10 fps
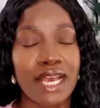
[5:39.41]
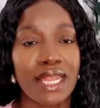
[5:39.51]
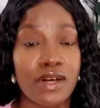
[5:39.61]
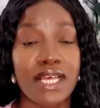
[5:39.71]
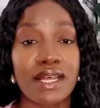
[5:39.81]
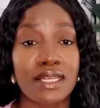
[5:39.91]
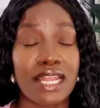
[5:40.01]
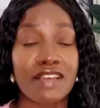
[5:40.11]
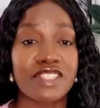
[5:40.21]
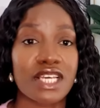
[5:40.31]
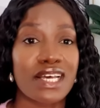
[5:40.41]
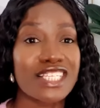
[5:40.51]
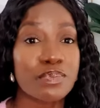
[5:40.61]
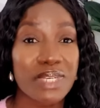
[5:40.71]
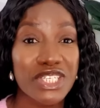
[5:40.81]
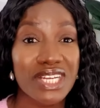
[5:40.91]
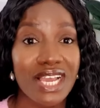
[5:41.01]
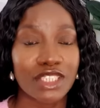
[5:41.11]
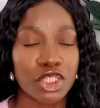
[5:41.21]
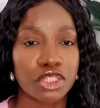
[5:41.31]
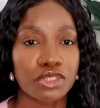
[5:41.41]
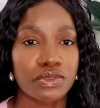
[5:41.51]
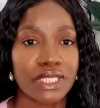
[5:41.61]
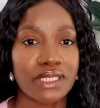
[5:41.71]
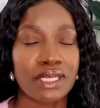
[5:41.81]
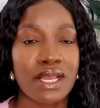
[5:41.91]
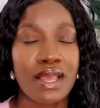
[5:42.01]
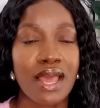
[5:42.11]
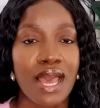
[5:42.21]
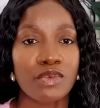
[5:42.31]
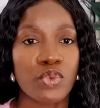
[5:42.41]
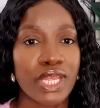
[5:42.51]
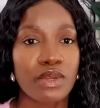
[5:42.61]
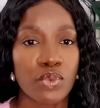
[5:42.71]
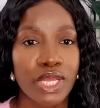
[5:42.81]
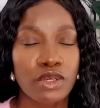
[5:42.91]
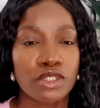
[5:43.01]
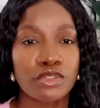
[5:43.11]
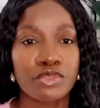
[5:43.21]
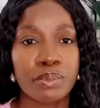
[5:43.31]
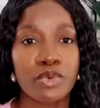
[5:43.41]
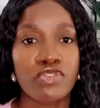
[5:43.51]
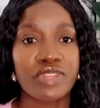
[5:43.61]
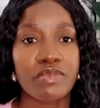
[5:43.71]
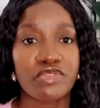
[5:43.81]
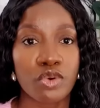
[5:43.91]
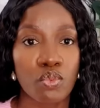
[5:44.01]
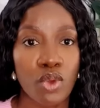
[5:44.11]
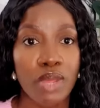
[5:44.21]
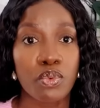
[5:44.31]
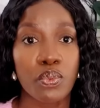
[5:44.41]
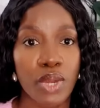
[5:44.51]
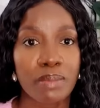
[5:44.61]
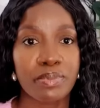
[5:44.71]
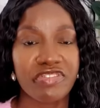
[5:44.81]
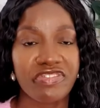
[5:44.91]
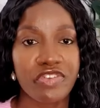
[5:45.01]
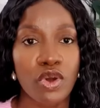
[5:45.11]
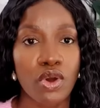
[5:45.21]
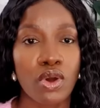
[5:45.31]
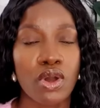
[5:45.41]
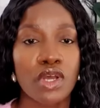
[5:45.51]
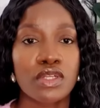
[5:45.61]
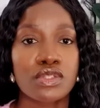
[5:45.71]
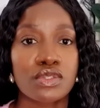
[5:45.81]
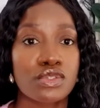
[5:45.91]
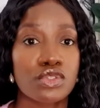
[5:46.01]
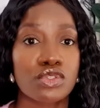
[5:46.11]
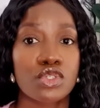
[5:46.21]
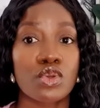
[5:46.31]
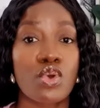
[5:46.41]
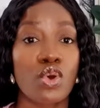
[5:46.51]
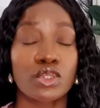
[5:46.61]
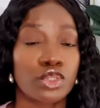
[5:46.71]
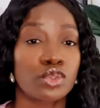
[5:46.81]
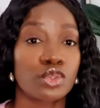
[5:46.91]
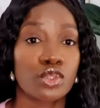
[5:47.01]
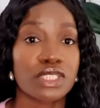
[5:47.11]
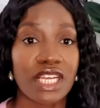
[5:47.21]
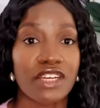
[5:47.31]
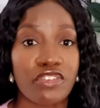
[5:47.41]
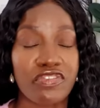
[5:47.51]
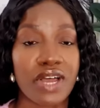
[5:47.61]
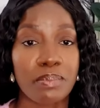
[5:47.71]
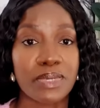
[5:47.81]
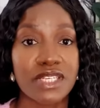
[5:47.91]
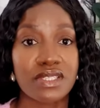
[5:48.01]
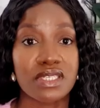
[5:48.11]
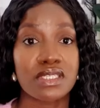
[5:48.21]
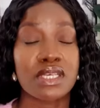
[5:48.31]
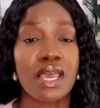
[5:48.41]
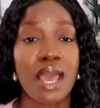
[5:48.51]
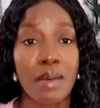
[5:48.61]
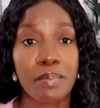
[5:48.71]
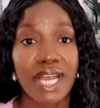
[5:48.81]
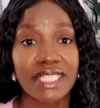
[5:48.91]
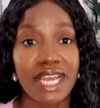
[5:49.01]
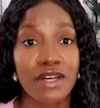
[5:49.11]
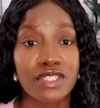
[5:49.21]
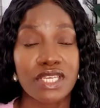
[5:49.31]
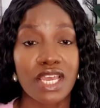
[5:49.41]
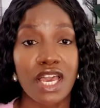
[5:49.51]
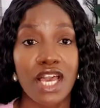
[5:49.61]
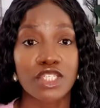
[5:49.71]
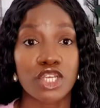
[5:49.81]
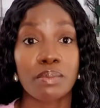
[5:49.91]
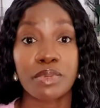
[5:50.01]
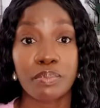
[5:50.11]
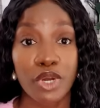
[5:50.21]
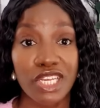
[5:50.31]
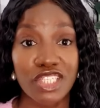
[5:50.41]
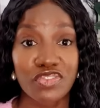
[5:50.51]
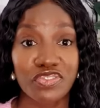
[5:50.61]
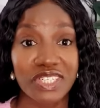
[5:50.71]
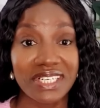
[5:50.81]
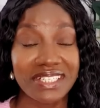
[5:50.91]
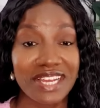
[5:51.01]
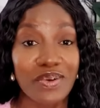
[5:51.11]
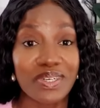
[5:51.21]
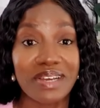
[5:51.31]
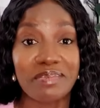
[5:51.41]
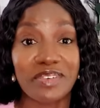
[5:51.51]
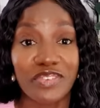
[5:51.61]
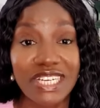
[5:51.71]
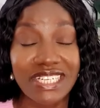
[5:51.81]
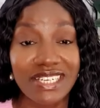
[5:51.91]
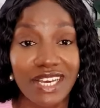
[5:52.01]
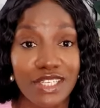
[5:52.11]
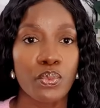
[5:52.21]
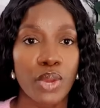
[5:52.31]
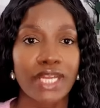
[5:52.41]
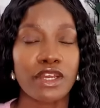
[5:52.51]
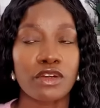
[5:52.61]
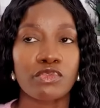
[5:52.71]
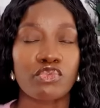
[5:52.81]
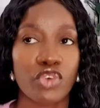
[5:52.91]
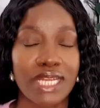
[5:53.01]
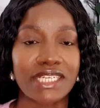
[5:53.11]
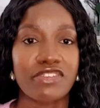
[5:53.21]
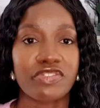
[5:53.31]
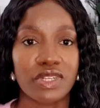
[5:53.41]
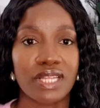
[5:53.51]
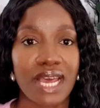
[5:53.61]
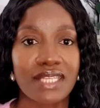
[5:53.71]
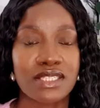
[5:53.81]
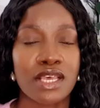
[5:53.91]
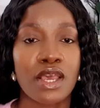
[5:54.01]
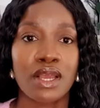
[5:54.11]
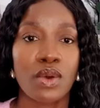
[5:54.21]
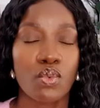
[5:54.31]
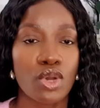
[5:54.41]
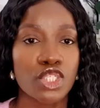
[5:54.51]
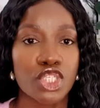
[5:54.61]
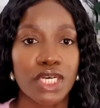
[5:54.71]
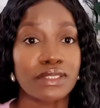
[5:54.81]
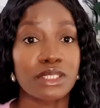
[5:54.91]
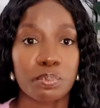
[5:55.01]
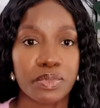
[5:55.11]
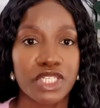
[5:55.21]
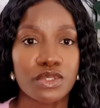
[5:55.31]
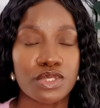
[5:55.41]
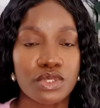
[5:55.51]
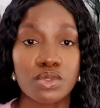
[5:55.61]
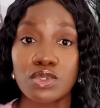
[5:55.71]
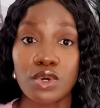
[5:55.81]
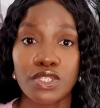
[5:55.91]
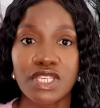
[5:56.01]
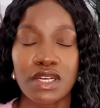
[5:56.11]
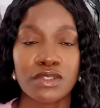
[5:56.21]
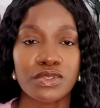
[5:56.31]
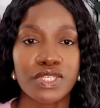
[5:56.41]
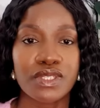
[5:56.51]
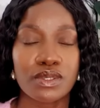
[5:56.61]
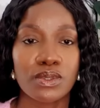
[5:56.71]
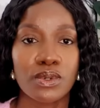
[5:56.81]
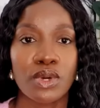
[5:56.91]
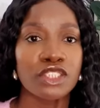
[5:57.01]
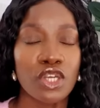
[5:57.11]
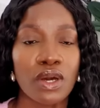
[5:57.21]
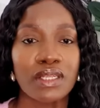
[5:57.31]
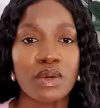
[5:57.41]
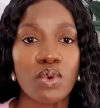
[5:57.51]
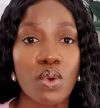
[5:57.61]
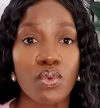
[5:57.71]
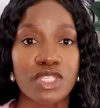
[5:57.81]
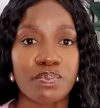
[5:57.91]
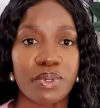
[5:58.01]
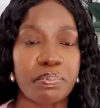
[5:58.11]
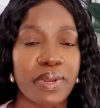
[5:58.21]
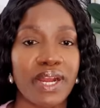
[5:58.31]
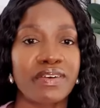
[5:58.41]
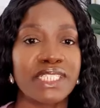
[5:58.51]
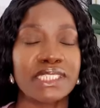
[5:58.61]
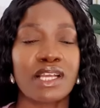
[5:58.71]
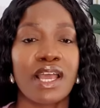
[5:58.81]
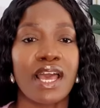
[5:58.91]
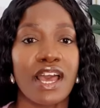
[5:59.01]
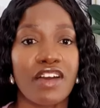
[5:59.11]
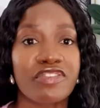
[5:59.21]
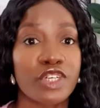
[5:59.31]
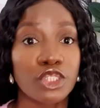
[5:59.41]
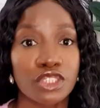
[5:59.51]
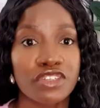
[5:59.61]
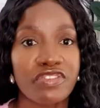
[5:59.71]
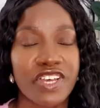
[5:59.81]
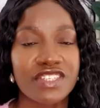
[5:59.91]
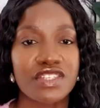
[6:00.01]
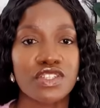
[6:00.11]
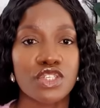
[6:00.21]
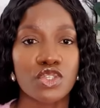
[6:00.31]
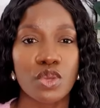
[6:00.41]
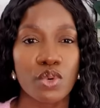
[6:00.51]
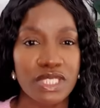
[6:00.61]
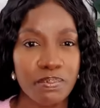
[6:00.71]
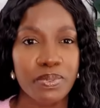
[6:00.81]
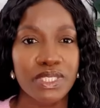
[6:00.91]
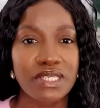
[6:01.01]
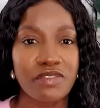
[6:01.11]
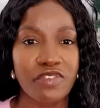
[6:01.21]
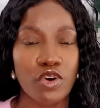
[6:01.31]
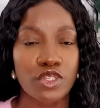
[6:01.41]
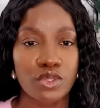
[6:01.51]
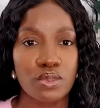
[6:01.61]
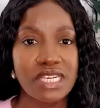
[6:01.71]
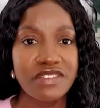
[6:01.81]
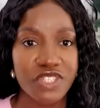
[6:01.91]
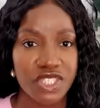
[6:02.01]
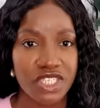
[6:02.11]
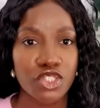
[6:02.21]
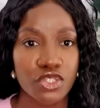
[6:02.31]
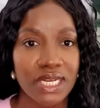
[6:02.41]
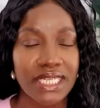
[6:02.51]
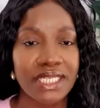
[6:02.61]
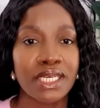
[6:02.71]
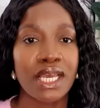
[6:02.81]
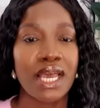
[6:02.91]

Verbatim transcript: our lifestyle, especially our children, and we, we couldn't remove them from where we were before to go to those kind of far places and buy the house in cash and be mortgage free. That would have been really nice. We're not ready for that. One child in middle school or secondary school, the other one was preparing uh, for university, so it was important for us to live centrally